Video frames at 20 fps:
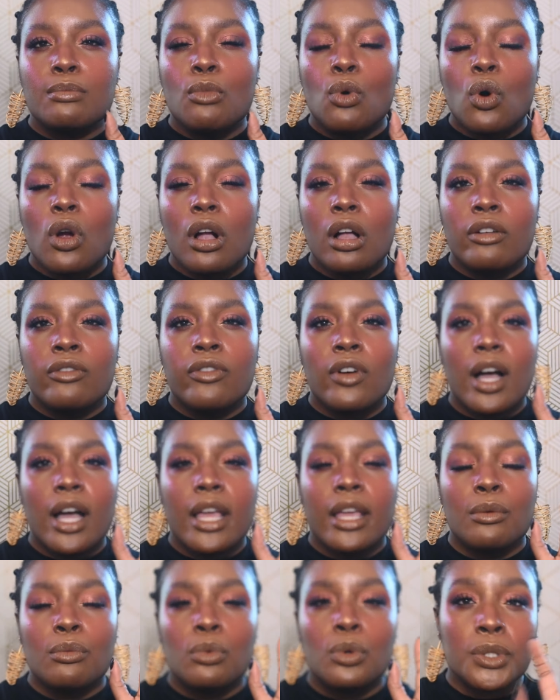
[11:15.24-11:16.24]
is more of,
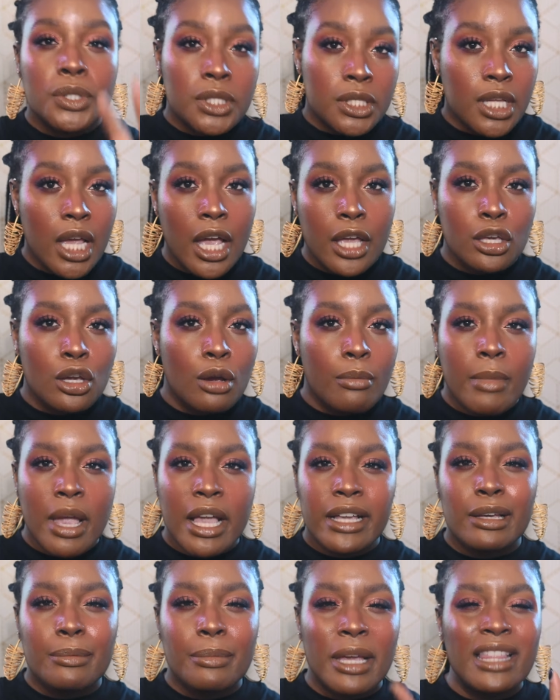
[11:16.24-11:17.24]
it will set your
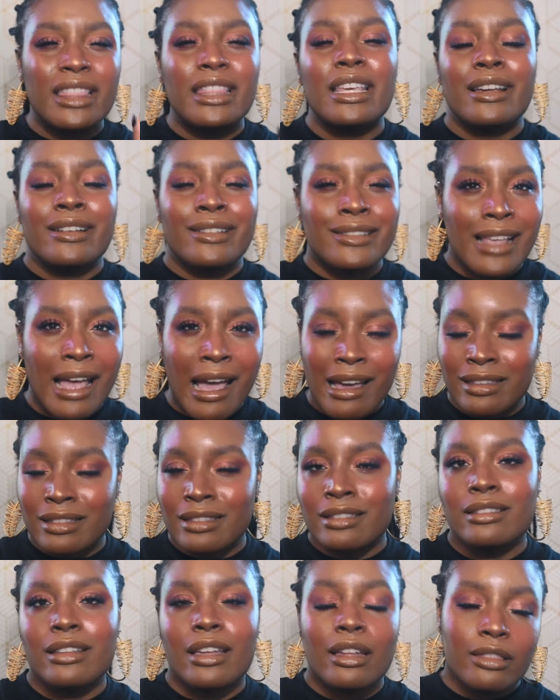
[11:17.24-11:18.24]
makeup in the
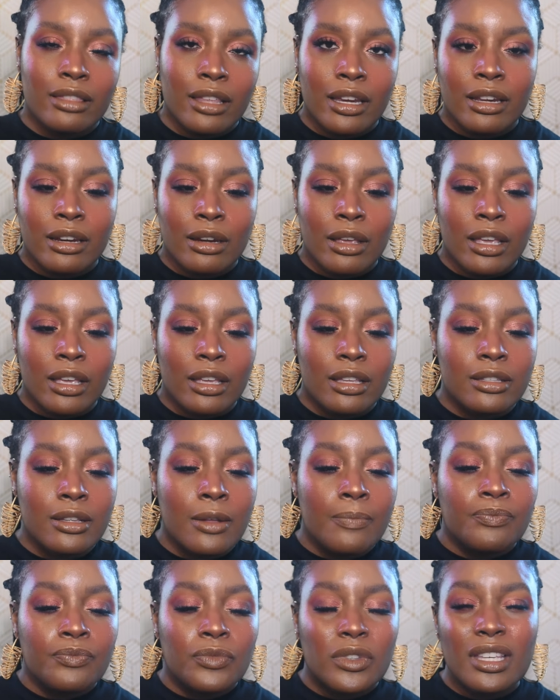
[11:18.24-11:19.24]
exact state that it
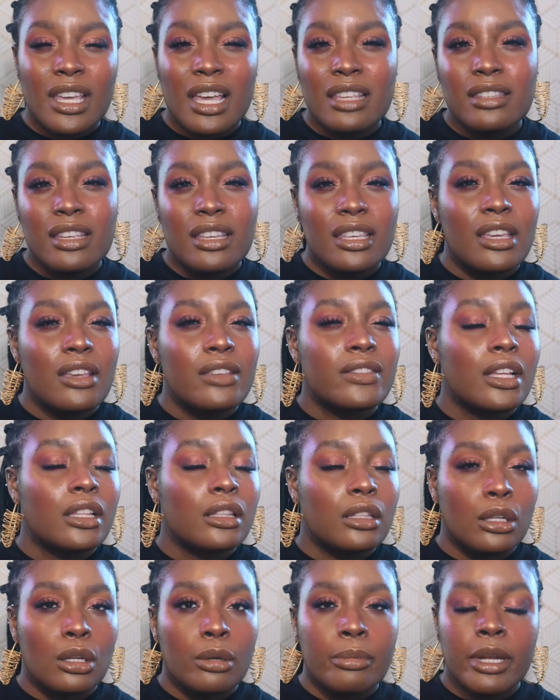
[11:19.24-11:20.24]
is. Yes, it gives
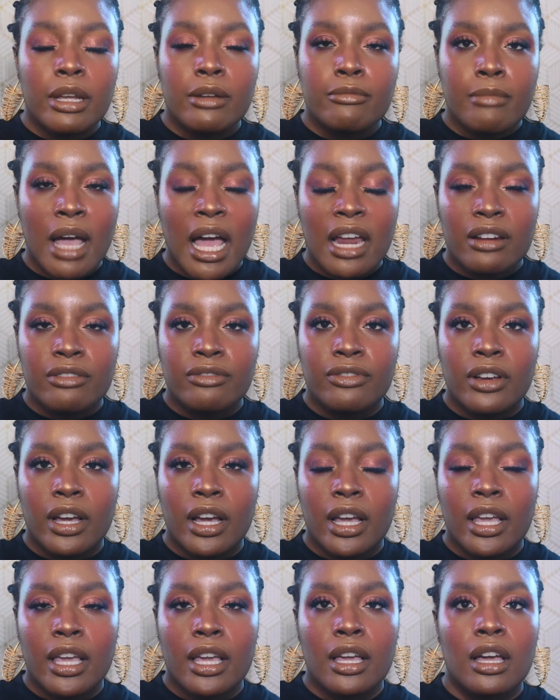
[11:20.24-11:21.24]
a little bit of
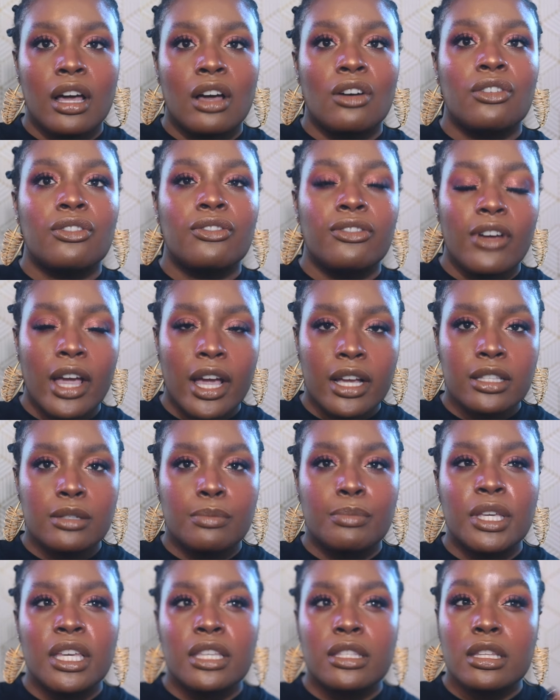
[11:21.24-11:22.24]
mattifying
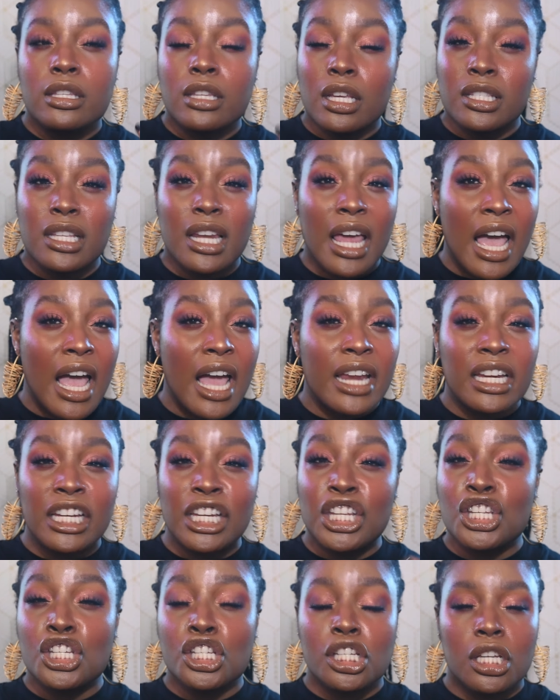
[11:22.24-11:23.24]
effect because it doesn't add
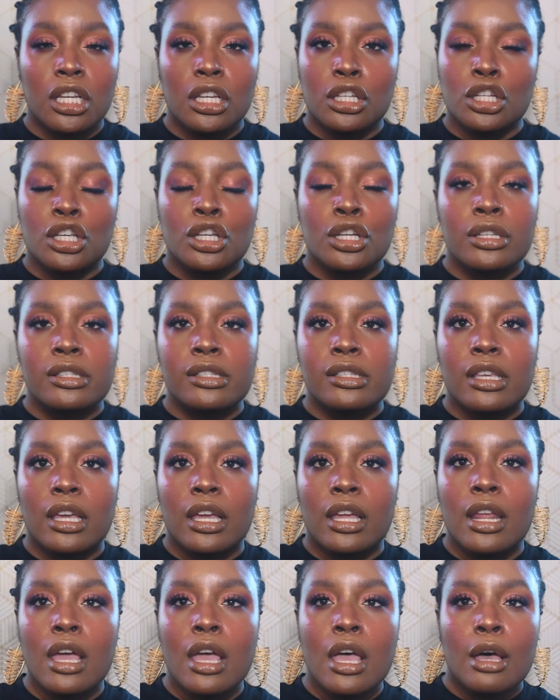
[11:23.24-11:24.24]
any sheen to your
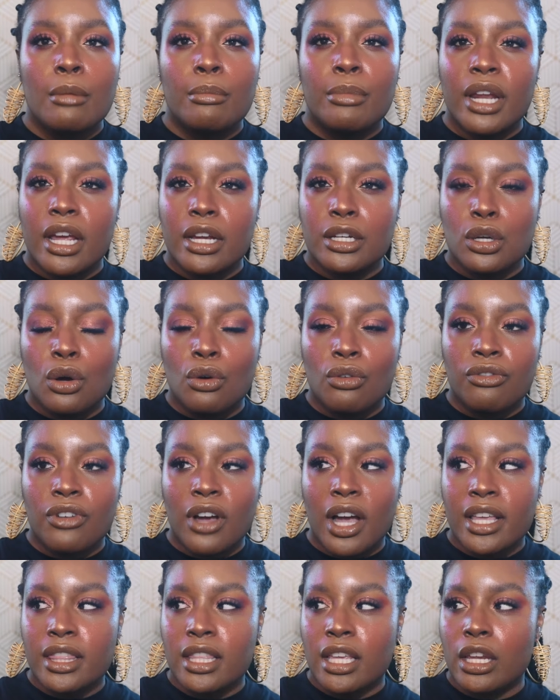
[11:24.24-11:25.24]
skin, but I don't
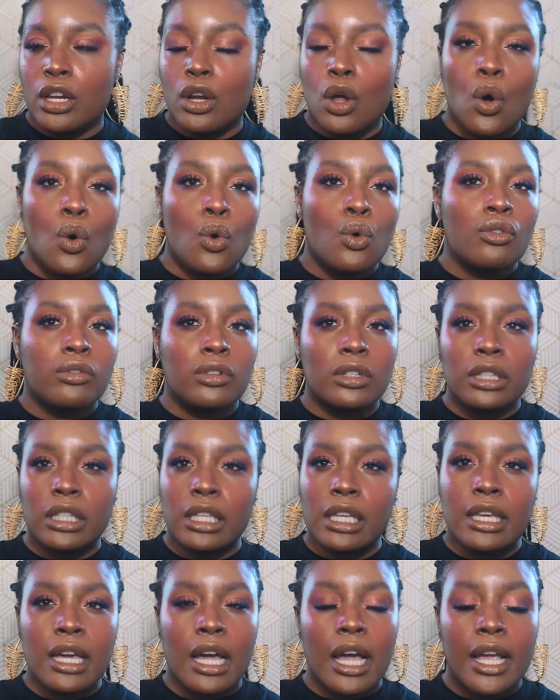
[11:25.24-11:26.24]
find that it
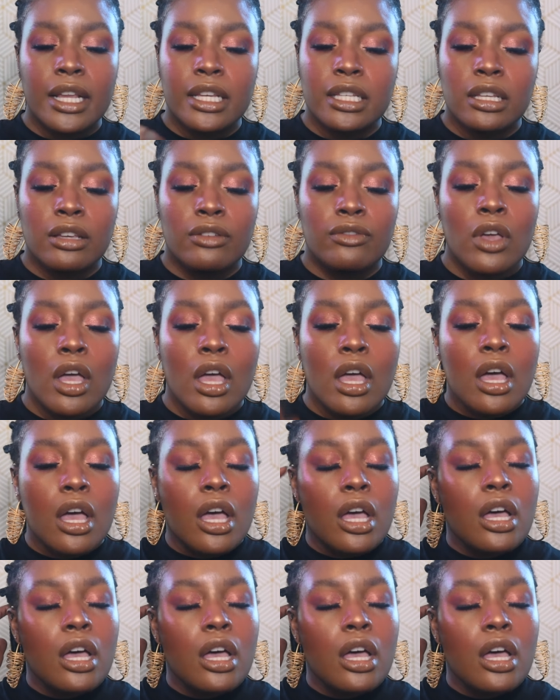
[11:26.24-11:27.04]
overly kind of